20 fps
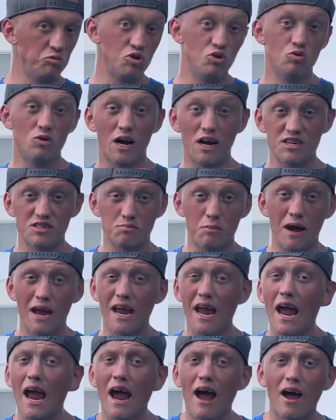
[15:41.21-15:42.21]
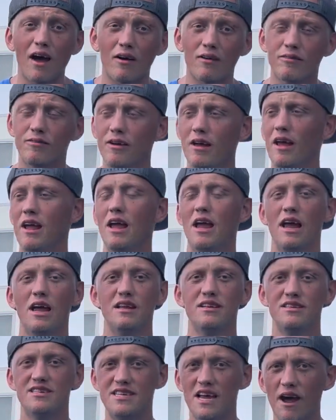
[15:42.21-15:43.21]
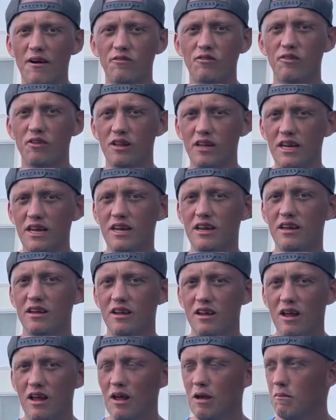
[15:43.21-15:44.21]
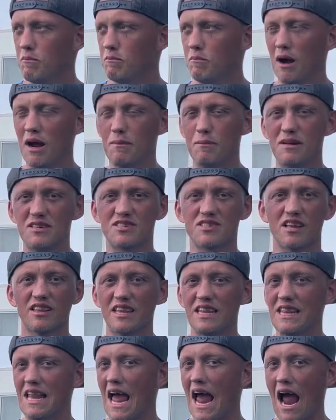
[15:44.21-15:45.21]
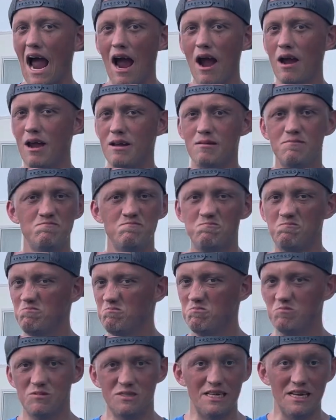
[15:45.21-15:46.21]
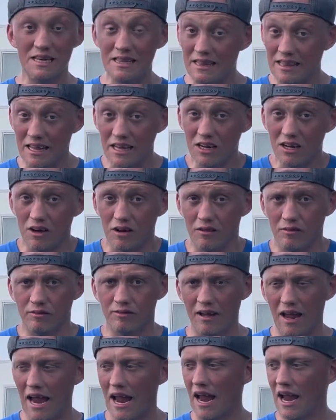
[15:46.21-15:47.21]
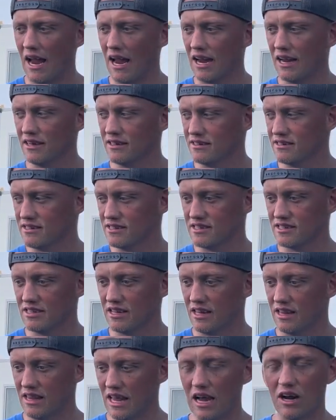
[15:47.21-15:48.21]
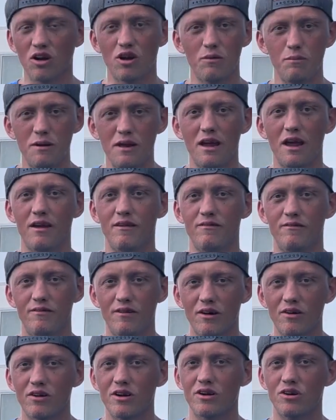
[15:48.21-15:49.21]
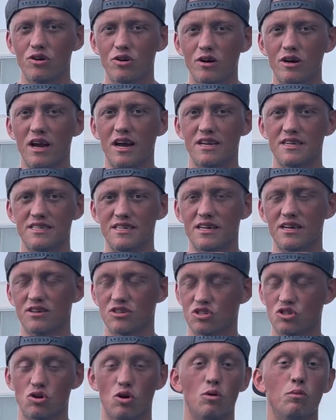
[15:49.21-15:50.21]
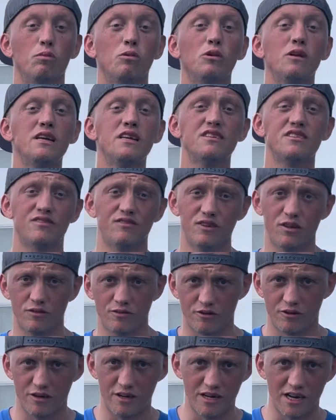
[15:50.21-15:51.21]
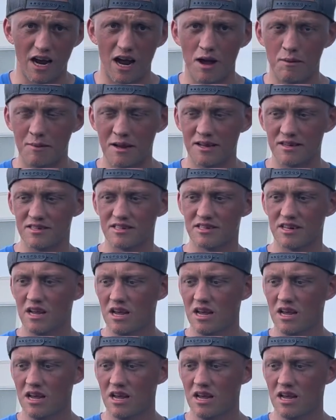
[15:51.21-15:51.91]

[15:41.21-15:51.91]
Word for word: guys might have definitely might be something that I didn't think of. And that could be a very good idea. So please feel free to comment.